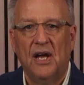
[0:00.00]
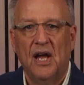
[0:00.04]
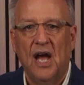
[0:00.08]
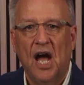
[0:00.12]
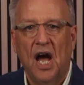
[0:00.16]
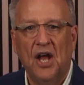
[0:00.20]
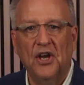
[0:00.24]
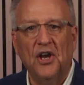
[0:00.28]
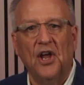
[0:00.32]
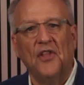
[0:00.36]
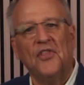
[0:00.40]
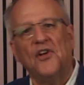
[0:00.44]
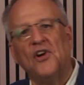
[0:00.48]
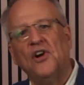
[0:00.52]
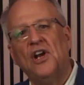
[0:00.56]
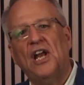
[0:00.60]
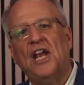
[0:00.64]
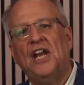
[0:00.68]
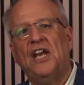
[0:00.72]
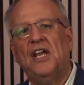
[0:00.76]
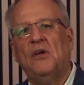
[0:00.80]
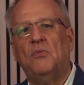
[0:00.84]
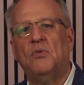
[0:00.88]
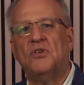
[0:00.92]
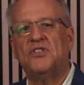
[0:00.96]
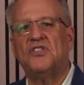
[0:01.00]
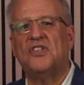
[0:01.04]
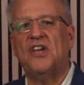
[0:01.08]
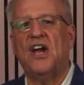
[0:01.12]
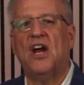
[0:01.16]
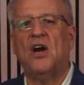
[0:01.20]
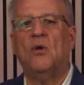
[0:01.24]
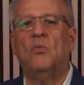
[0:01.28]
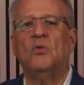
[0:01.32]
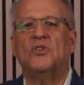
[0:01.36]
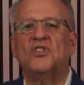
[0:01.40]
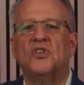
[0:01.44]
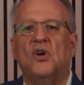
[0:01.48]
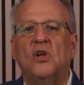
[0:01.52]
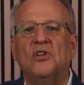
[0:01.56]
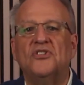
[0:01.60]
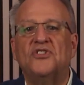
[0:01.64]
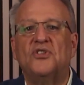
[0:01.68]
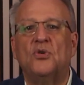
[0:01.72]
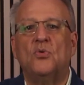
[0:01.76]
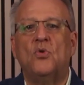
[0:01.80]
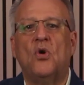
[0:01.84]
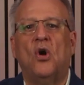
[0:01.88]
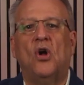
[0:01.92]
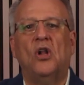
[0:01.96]
Another lady was there, was
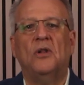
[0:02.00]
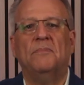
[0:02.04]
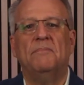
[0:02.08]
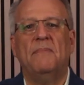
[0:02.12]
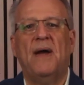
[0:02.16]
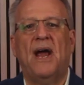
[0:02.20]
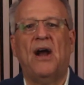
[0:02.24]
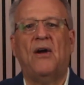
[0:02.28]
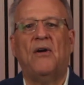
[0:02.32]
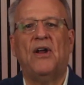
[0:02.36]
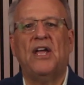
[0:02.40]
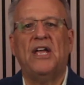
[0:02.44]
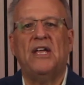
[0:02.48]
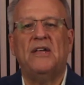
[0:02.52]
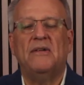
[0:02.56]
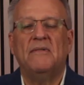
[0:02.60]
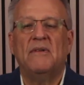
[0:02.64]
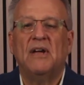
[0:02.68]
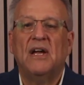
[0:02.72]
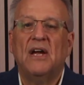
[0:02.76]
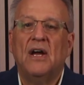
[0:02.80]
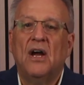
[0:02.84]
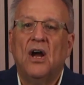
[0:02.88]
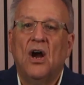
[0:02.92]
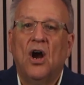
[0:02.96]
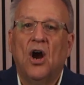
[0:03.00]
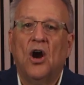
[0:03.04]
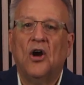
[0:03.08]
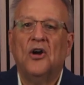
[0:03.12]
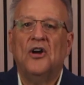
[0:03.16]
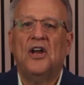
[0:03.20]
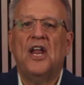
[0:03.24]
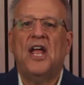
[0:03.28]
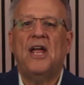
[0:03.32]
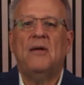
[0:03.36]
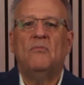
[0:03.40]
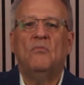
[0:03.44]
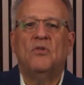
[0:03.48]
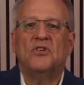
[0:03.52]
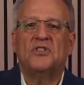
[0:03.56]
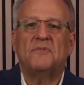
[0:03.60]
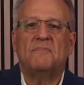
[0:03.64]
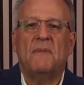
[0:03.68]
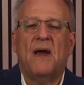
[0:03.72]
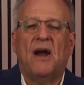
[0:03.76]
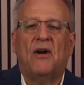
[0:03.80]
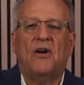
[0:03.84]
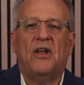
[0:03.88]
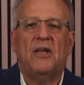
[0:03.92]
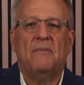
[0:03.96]
also called Mary. Her name was
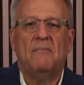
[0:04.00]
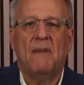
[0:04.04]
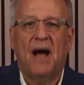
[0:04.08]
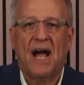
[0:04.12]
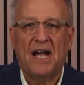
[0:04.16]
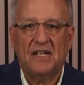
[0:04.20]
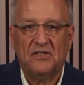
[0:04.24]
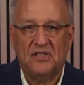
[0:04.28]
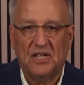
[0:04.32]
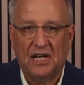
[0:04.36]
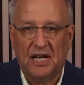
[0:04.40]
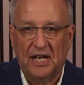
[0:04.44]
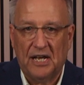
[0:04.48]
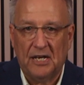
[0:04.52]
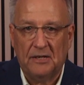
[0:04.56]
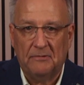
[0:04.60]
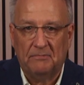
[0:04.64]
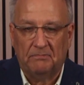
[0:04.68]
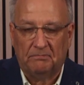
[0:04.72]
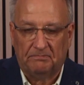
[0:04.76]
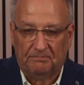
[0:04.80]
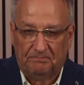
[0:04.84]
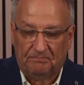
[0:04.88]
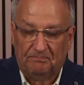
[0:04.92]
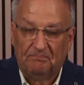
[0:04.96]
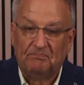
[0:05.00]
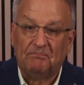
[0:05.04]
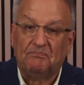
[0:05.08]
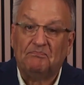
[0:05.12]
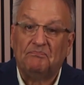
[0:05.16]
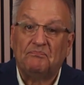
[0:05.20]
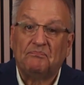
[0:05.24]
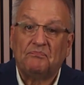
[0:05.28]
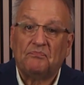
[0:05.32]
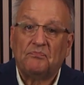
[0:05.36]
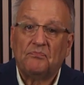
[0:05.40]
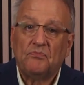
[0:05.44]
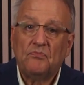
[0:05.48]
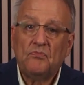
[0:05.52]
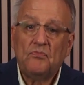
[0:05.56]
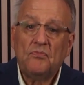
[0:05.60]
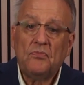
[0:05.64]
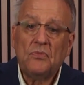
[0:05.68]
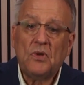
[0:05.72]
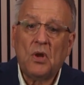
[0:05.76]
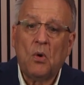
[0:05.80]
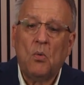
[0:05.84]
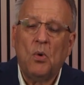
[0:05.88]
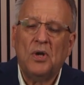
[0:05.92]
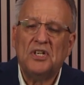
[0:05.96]
Mary Magdalene.
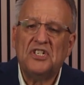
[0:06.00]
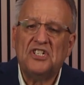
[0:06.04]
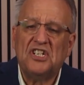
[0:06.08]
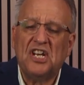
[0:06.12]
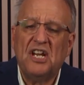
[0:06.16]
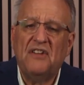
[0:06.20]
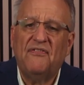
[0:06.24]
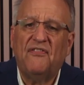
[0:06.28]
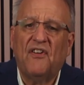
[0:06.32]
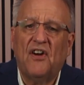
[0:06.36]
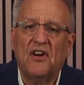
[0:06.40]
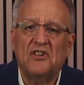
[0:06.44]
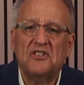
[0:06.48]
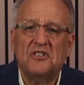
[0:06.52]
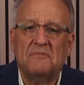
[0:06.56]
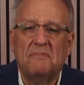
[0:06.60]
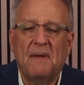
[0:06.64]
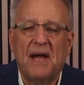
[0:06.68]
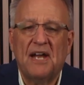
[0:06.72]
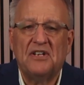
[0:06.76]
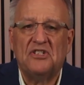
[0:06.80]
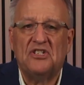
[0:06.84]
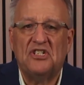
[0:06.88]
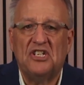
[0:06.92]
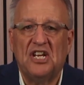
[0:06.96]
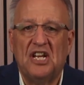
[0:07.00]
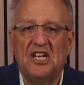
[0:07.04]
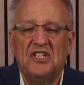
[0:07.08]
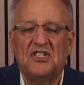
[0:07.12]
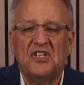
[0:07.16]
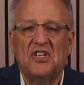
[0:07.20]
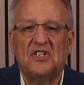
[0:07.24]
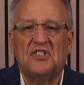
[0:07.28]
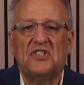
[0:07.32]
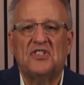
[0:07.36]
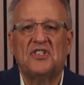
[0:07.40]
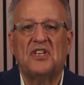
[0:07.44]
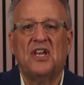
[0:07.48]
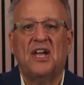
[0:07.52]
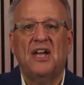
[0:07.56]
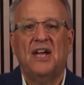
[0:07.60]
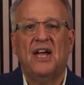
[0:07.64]
When she first met Jesus,